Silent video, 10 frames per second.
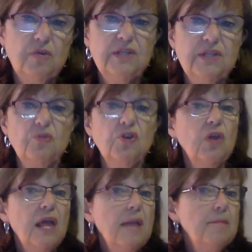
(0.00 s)
And so
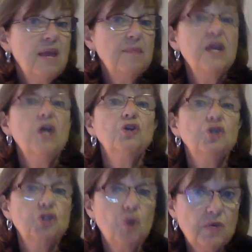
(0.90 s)
you'll maybe
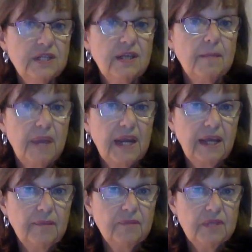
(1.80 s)
show somebody